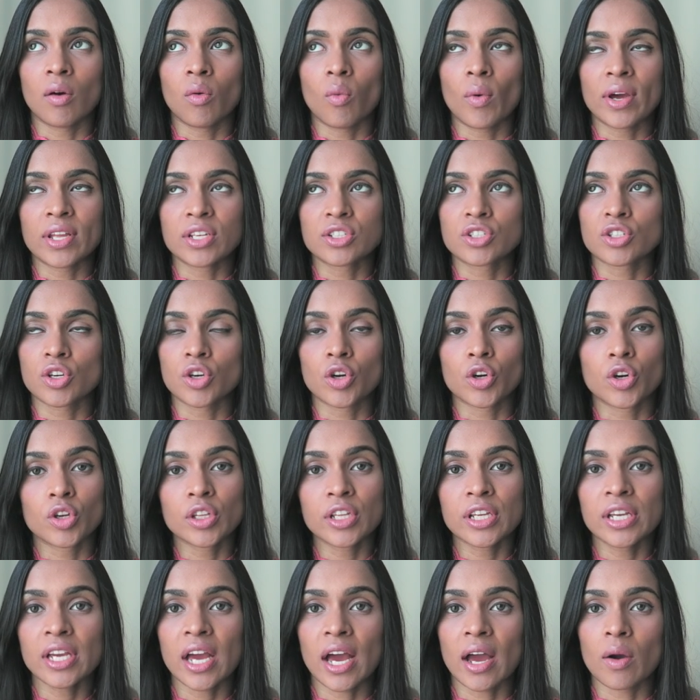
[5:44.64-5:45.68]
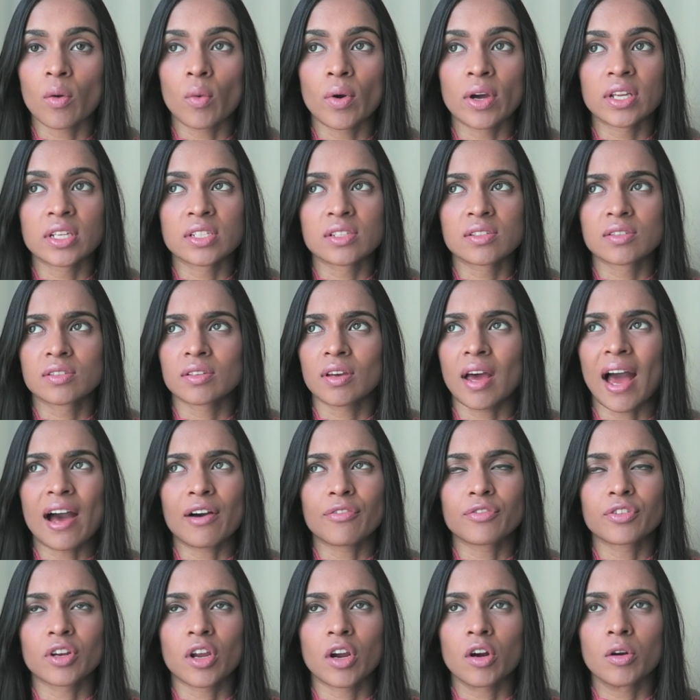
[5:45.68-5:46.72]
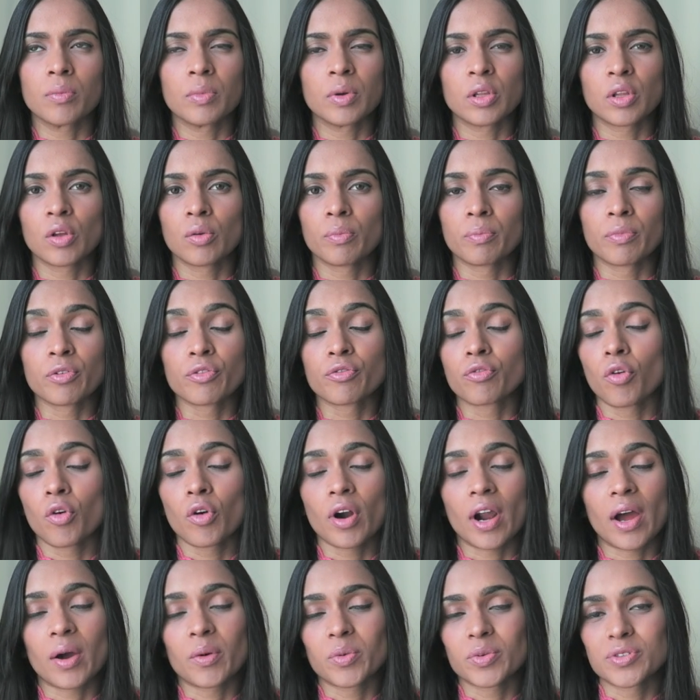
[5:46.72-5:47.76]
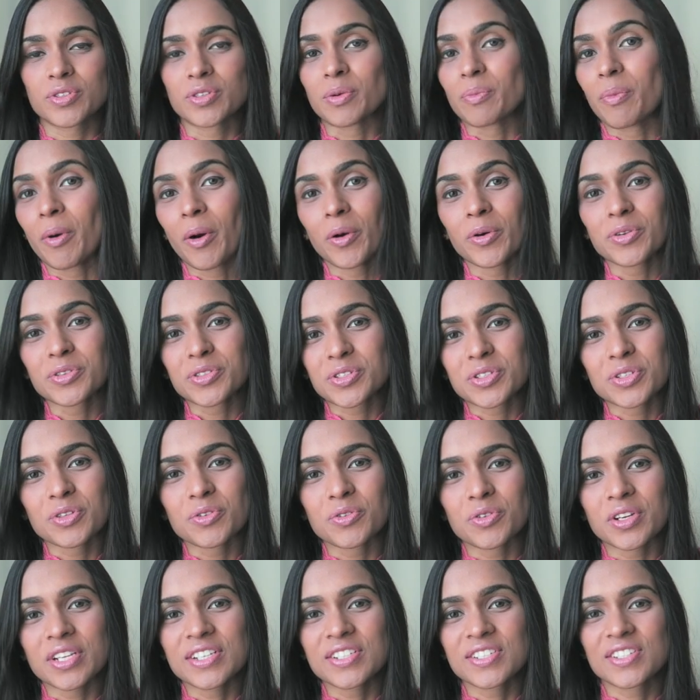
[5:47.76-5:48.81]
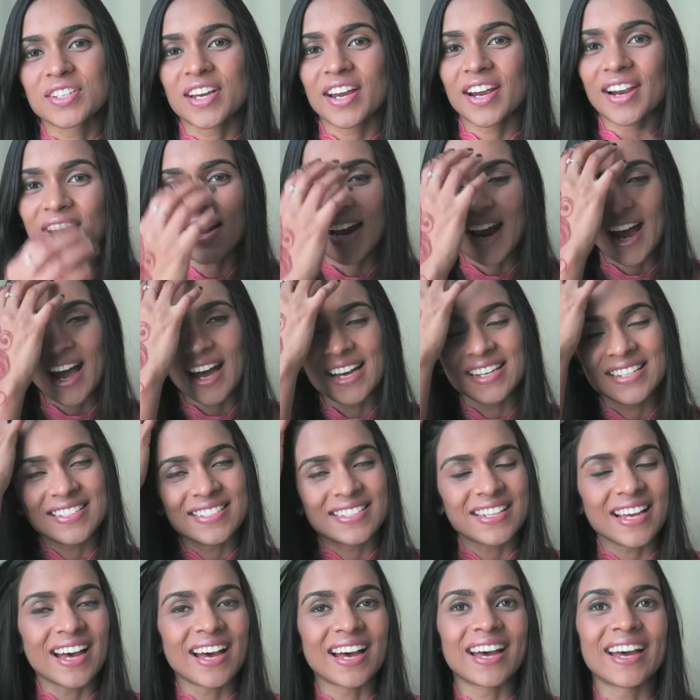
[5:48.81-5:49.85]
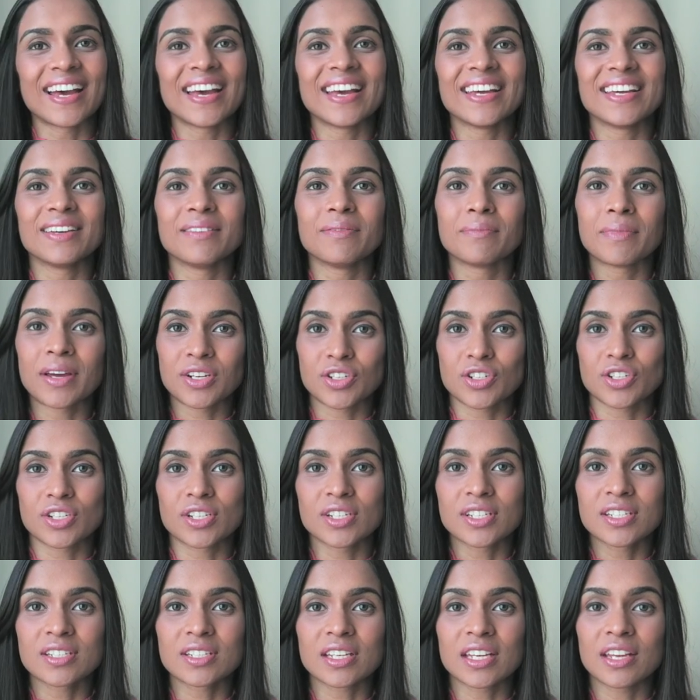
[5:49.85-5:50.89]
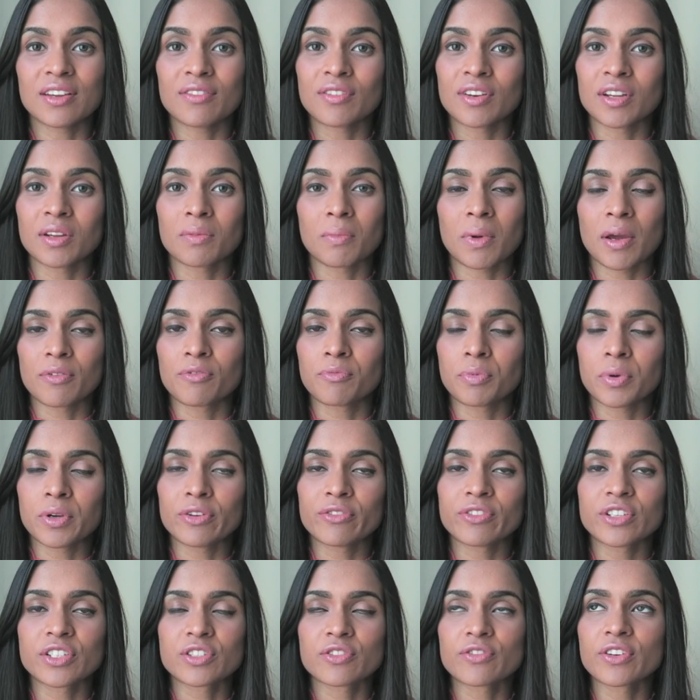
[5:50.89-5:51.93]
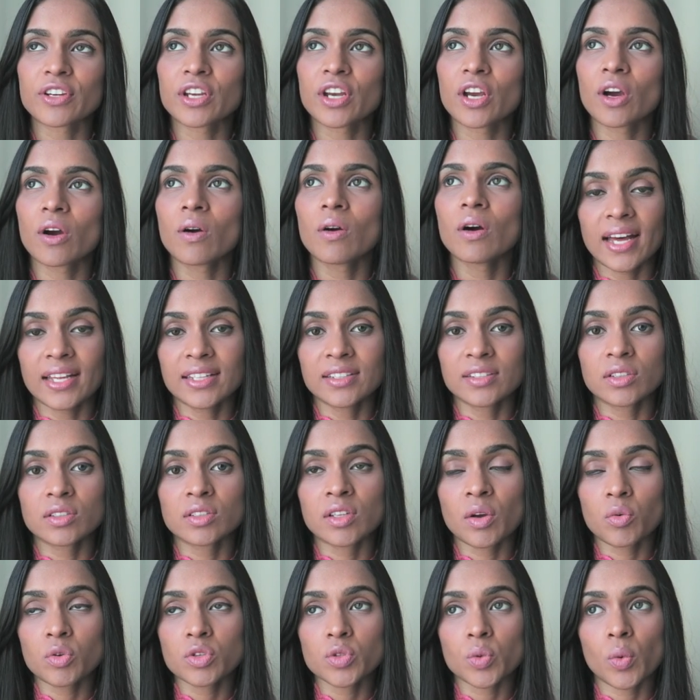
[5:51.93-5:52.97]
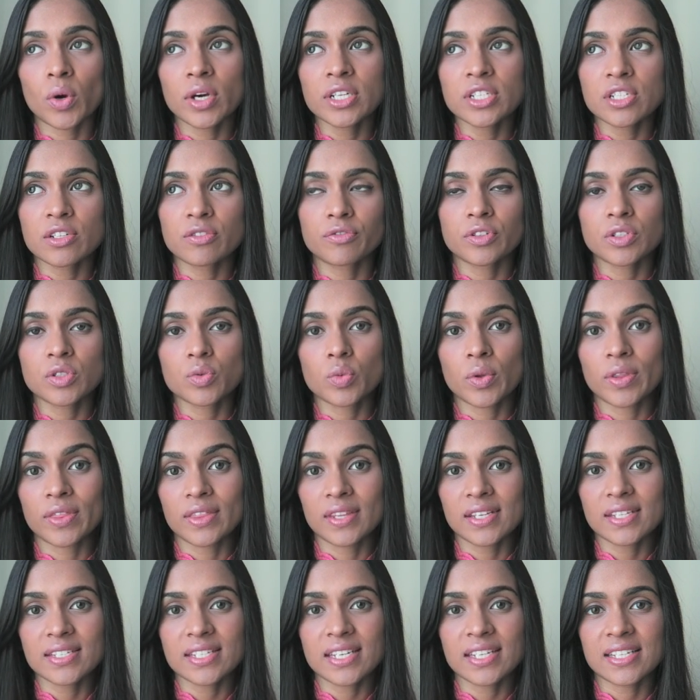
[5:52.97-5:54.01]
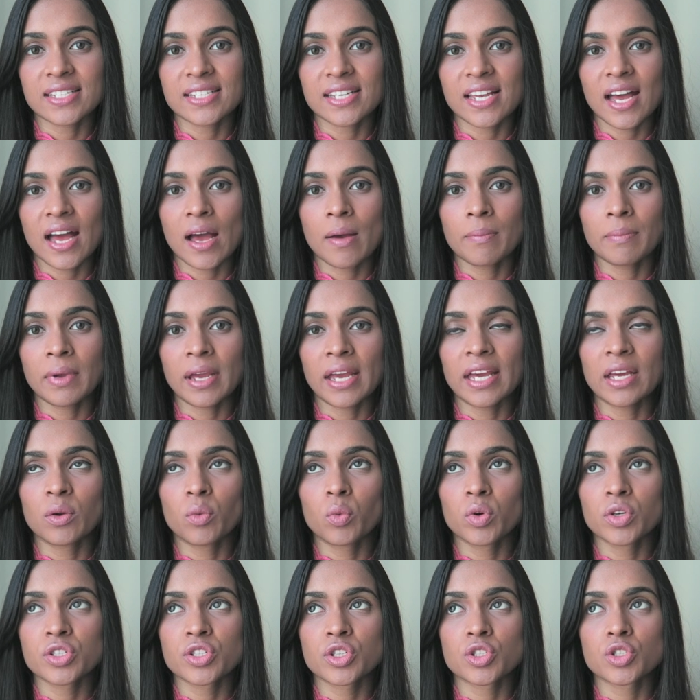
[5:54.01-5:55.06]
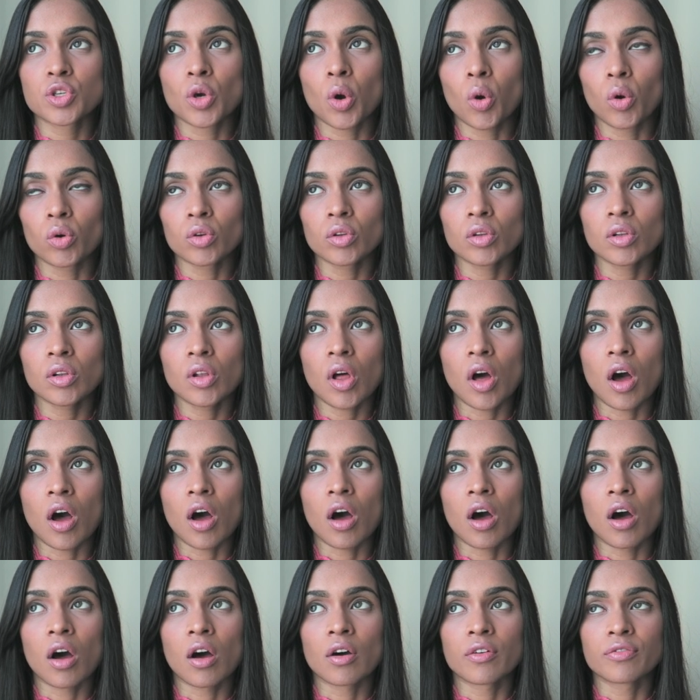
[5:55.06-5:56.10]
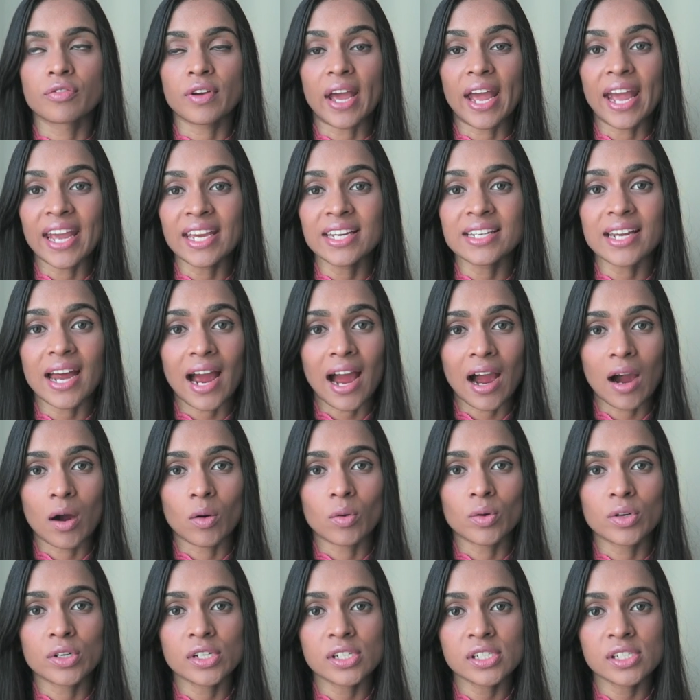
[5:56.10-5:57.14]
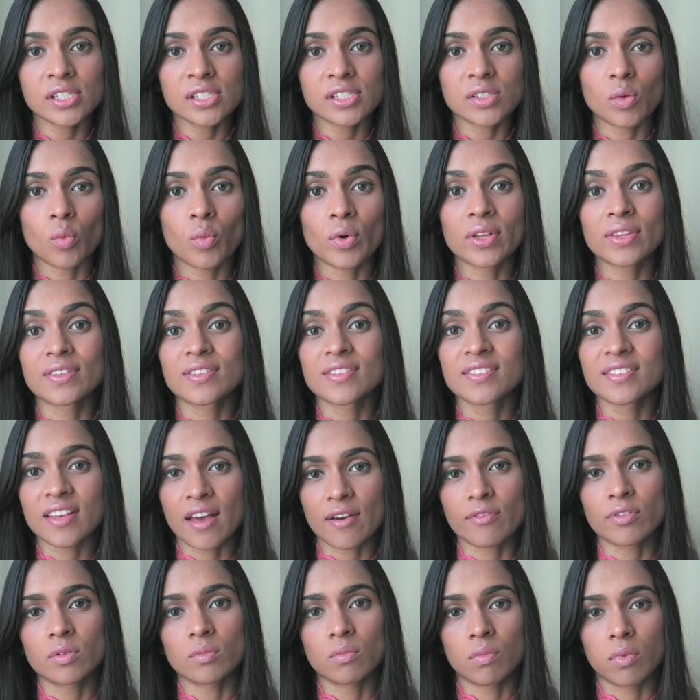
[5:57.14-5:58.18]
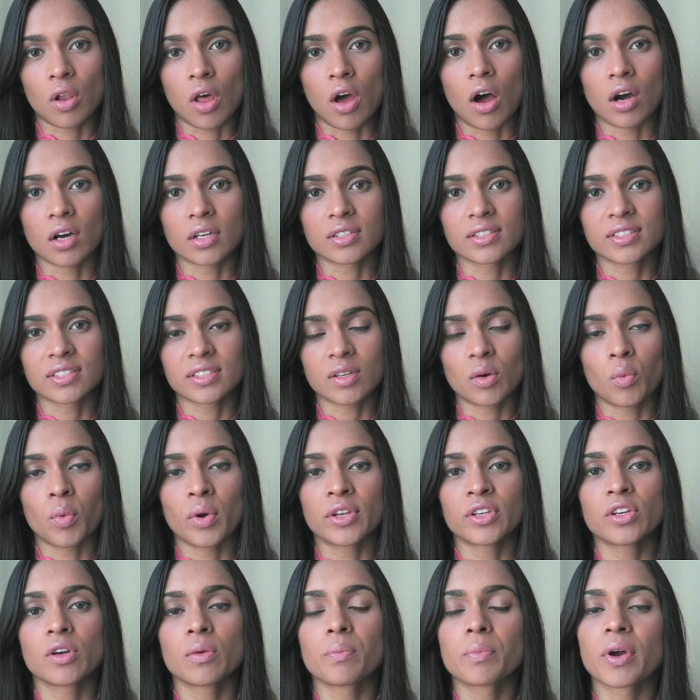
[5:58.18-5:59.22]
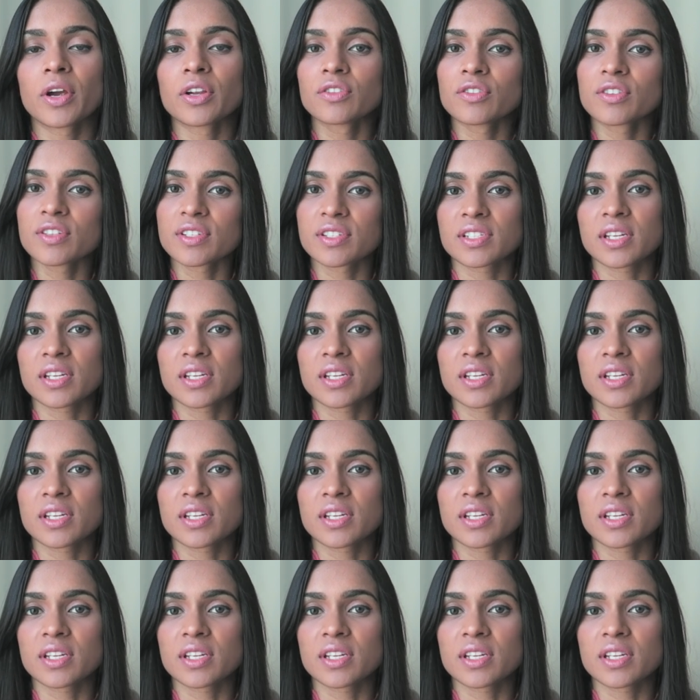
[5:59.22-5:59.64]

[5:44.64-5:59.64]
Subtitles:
went early. I went half an hour before I was supposed to reach there, as I mentioned even in my previous video. And there was one difference with this exam. It was a total of 8 hours with 7 blocks when compared to the